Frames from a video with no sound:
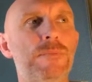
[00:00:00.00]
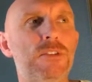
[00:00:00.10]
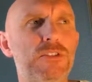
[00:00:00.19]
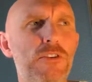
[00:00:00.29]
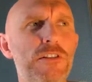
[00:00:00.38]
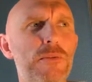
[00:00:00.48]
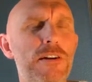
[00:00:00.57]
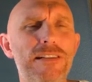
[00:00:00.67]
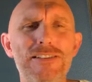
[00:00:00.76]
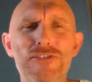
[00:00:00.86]
Starting
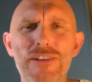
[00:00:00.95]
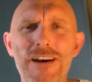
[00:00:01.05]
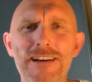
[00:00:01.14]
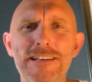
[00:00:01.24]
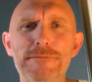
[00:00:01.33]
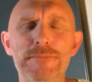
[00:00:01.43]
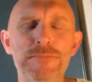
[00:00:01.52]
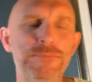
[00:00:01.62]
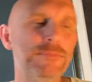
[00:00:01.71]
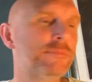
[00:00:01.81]
around age 9,
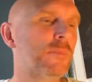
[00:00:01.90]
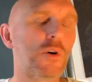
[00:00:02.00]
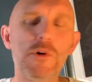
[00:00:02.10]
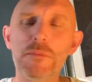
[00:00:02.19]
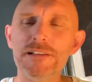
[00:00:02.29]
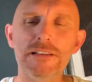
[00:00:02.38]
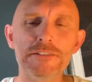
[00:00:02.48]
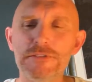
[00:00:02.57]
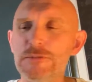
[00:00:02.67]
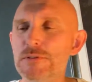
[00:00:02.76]
all my
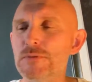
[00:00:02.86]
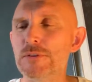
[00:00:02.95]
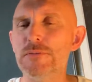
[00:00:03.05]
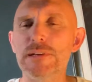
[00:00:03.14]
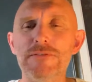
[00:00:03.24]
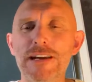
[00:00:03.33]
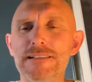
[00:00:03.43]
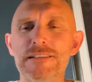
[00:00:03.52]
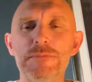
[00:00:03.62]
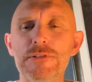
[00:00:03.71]
life it's been with me. I've had
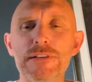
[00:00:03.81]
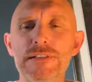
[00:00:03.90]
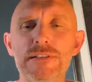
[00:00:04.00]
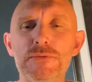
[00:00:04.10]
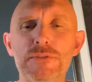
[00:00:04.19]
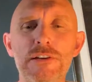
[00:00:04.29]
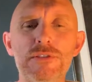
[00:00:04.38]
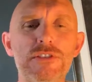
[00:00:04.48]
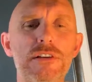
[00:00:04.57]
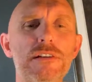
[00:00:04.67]
experiences when I
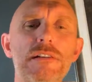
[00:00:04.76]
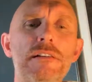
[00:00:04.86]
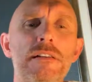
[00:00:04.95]
was young.